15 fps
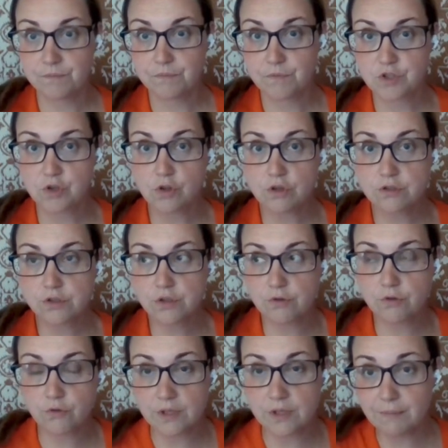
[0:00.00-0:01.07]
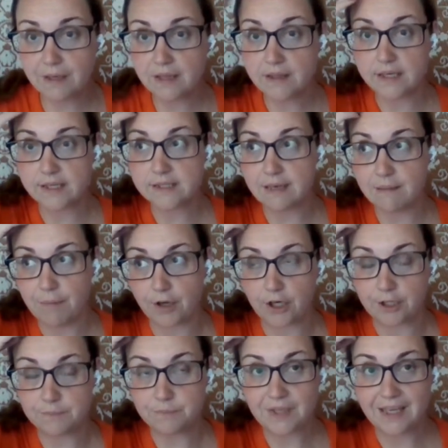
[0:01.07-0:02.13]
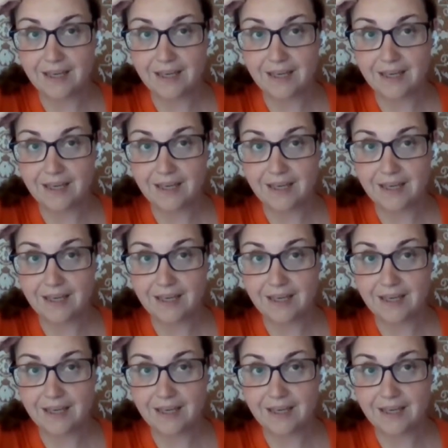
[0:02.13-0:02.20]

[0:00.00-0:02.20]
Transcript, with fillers: So those are the three main things, and butter.